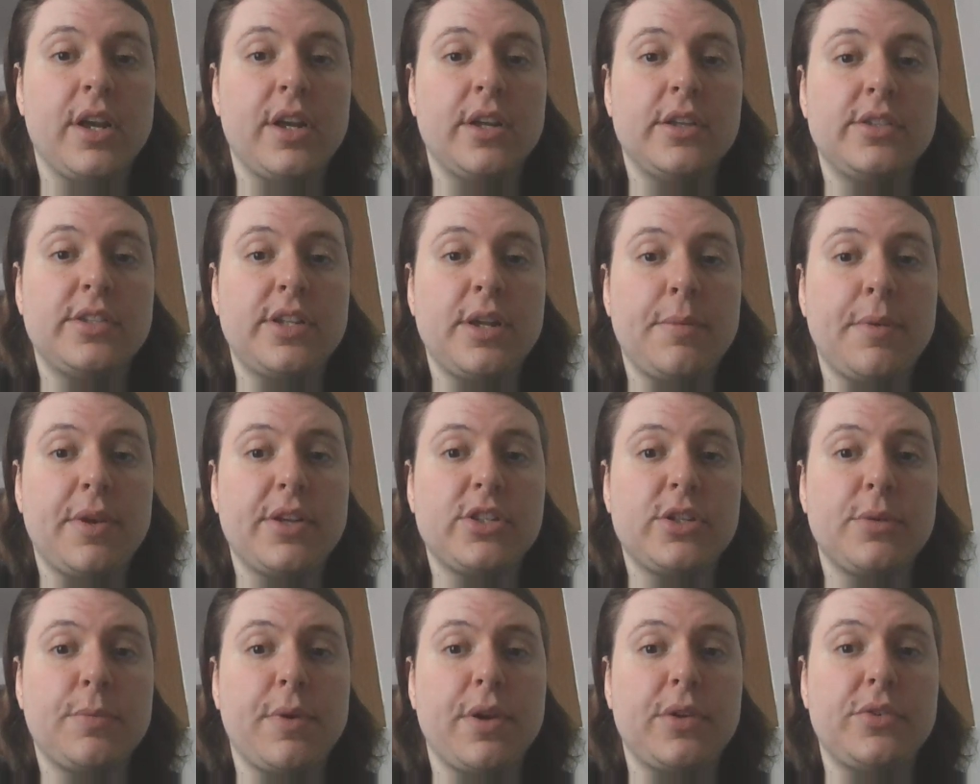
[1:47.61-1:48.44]
Sam
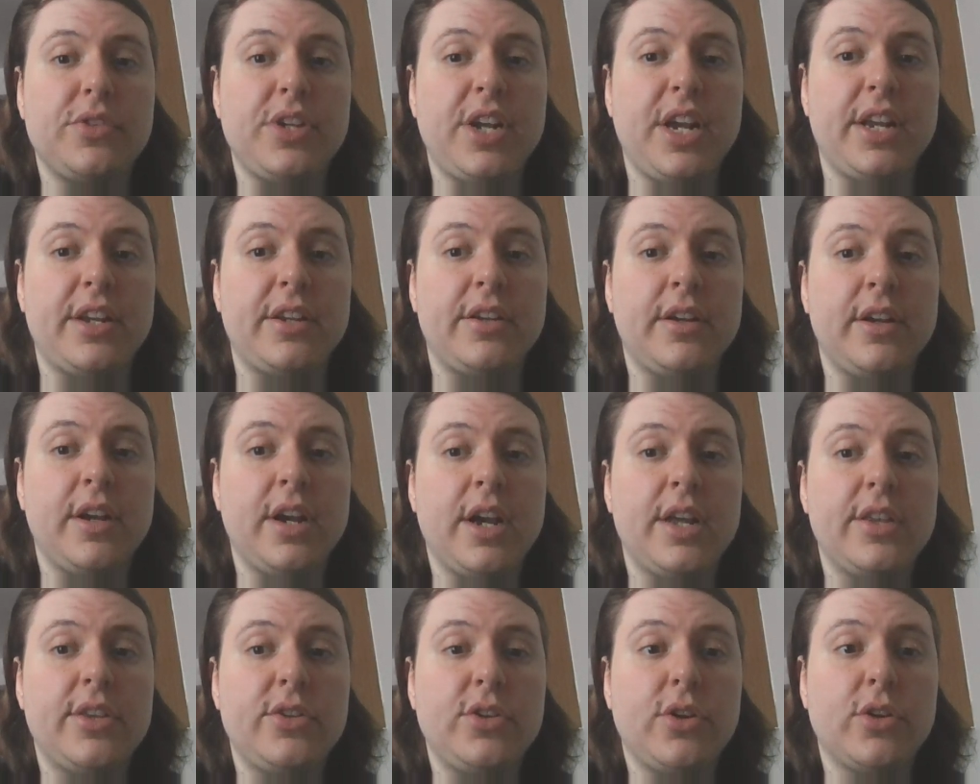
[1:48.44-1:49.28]
asks about Dean,
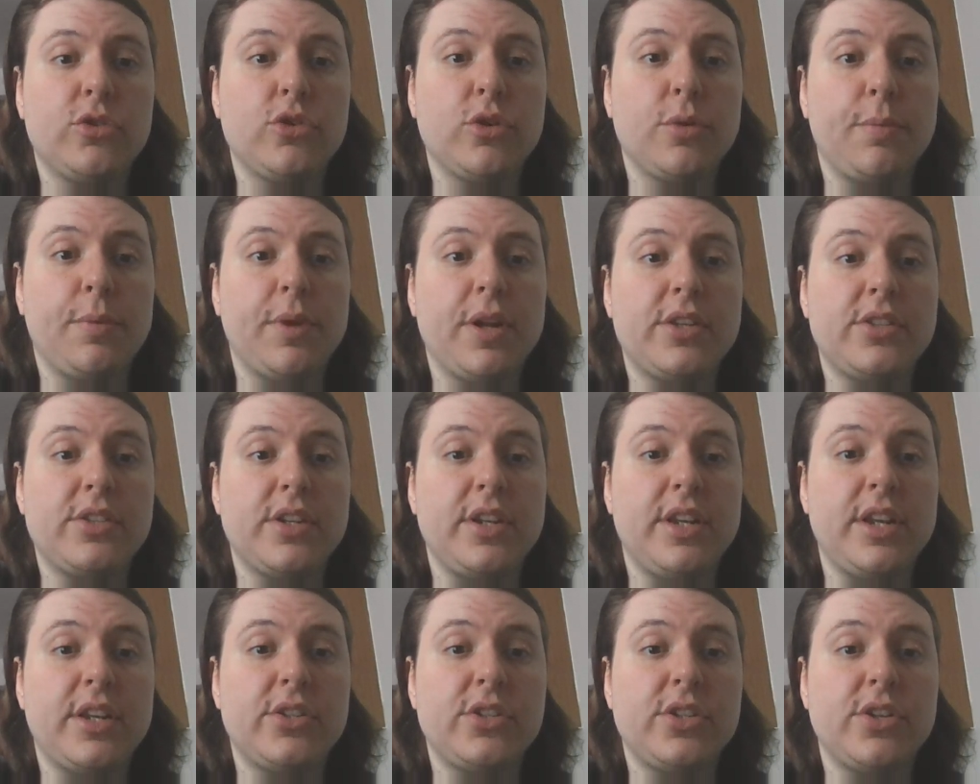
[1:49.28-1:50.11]
and the doctor replies
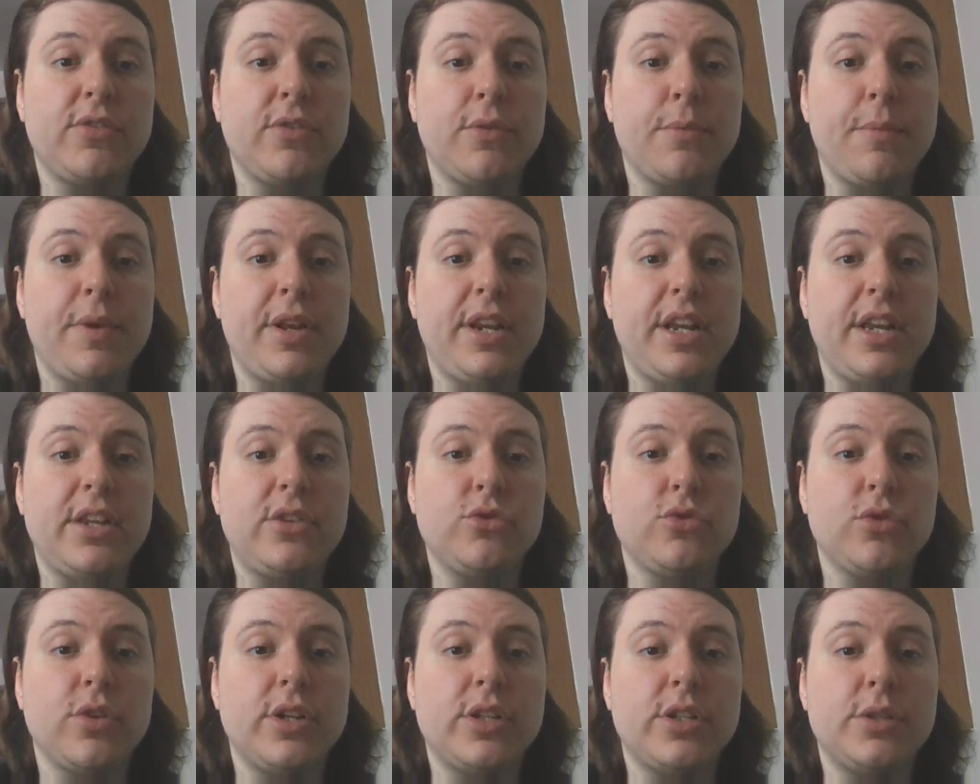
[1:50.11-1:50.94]
that he has suffered many
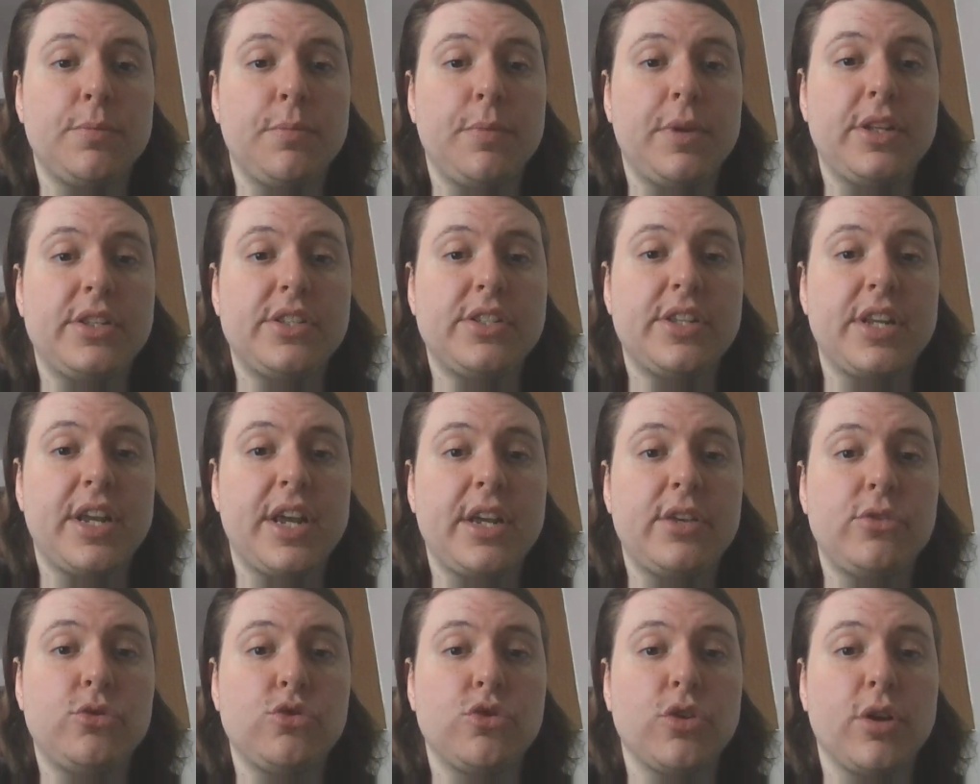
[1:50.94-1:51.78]
injuries, but it's the
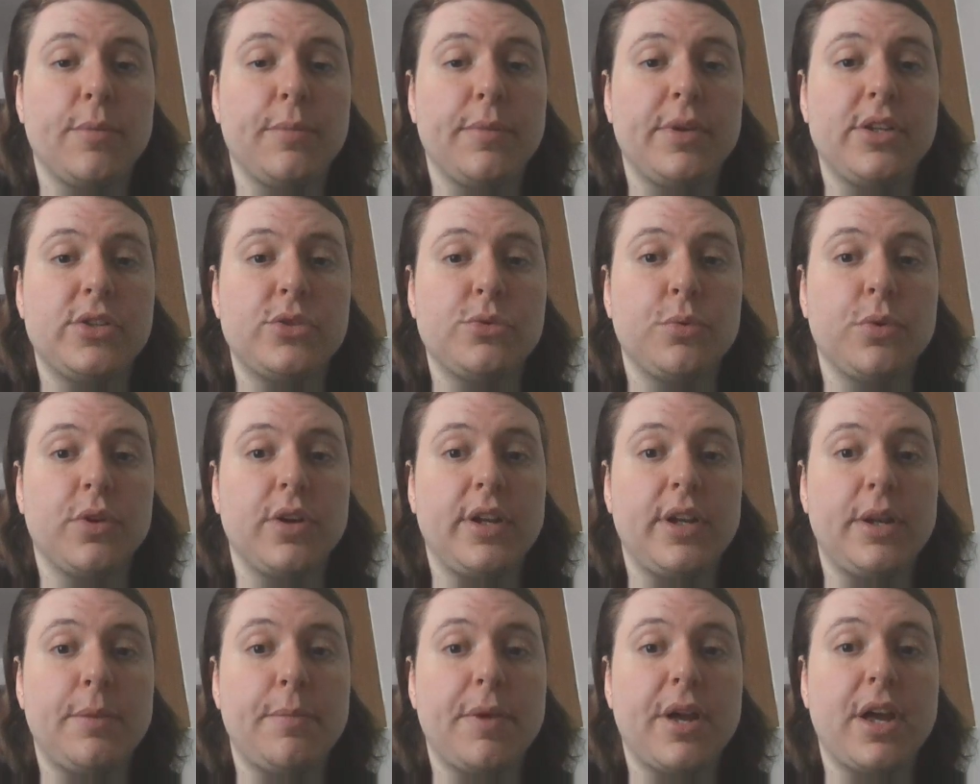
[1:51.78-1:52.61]
head trauma he's
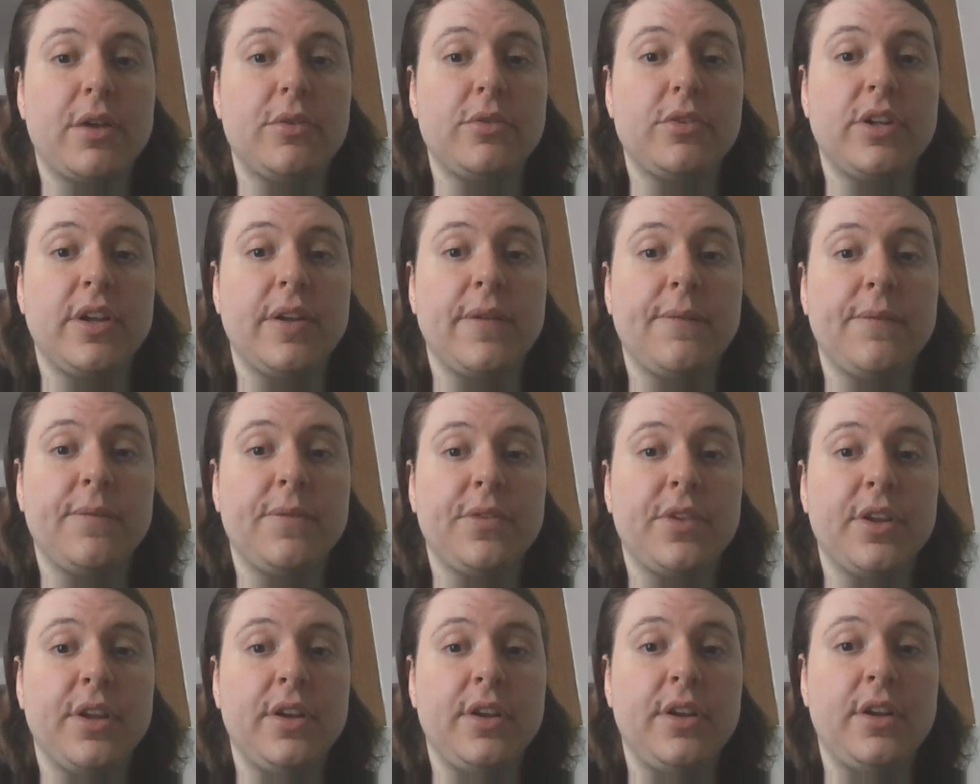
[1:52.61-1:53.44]
worried about. He
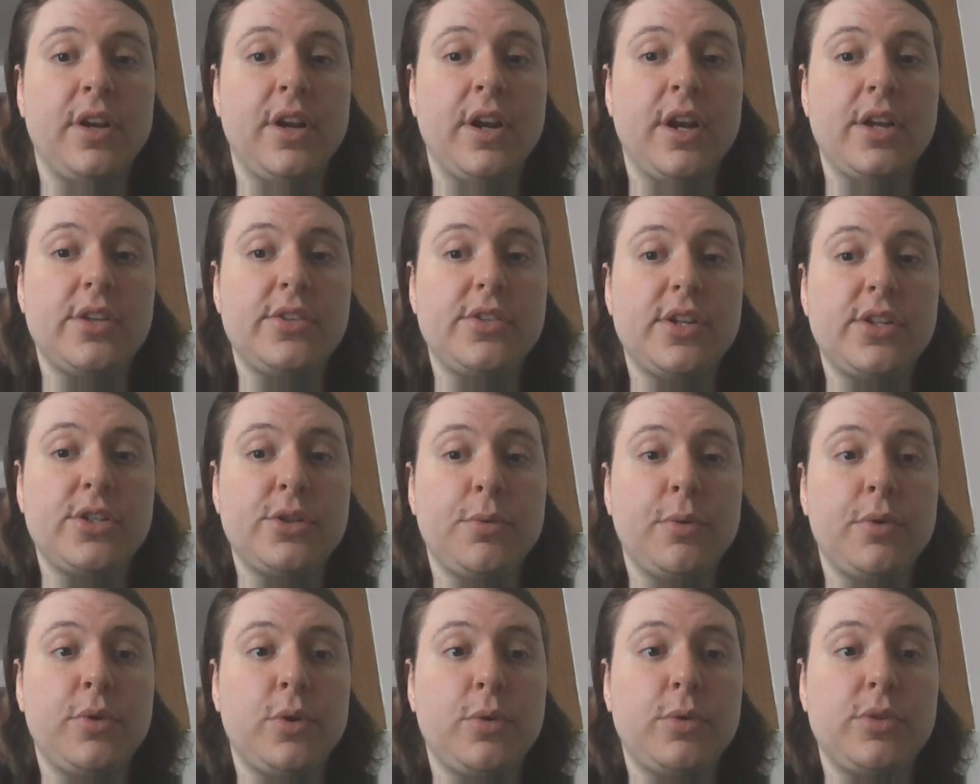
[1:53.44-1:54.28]
says
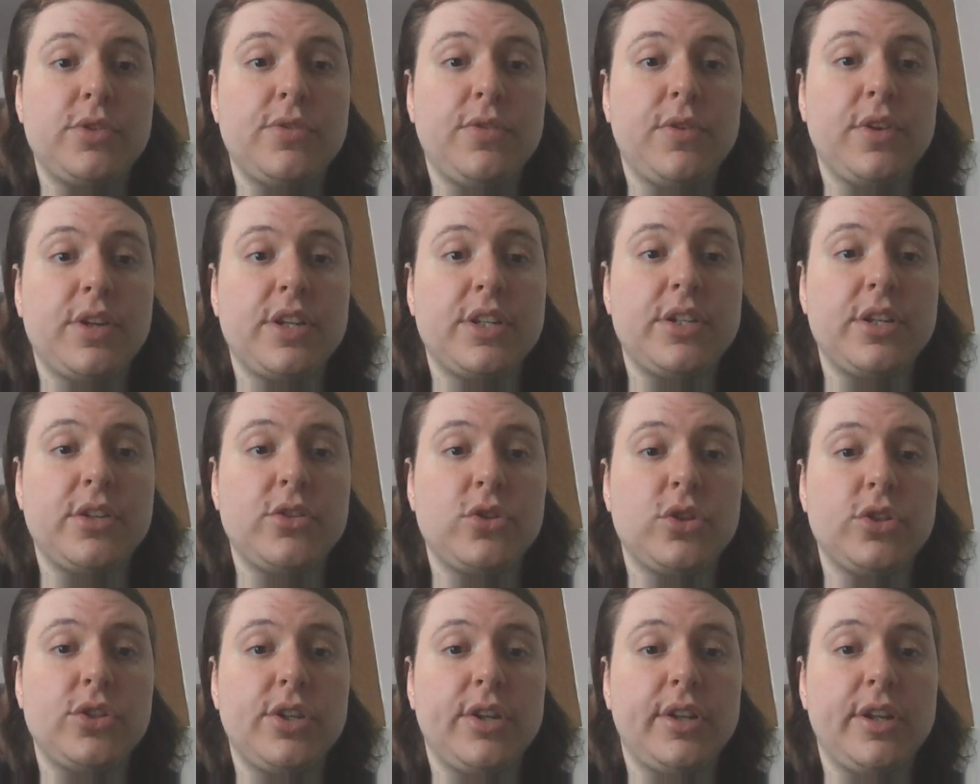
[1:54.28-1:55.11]
to will who is full
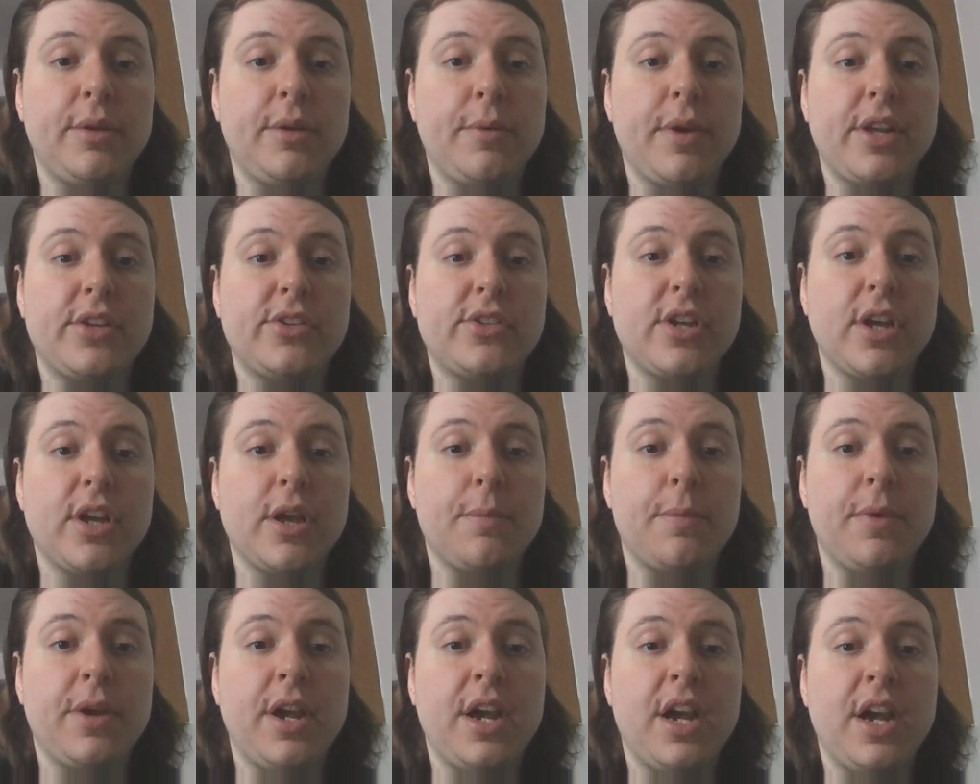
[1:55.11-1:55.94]
condition until he wakes
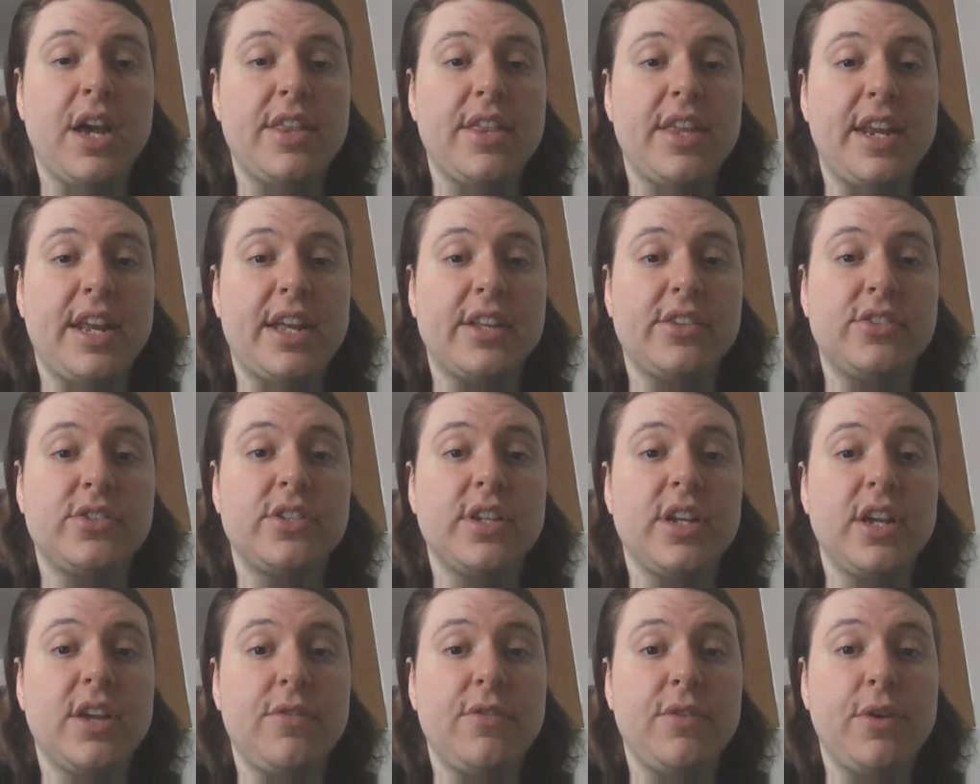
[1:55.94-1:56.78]
up, and then
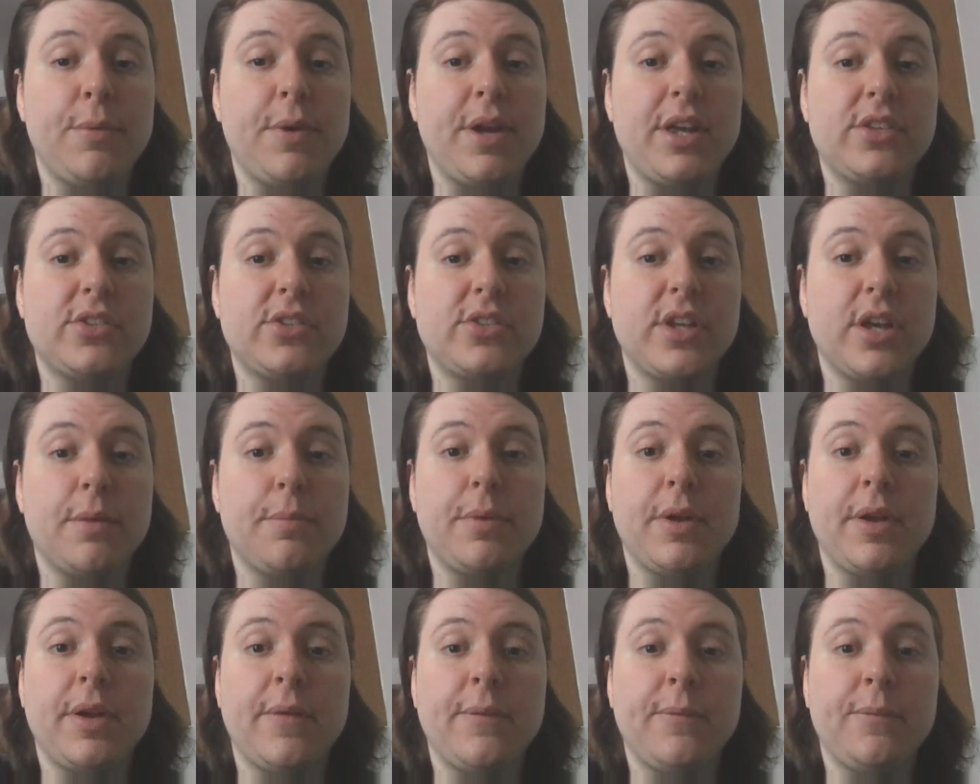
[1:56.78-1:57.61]
adds, if he wakes up.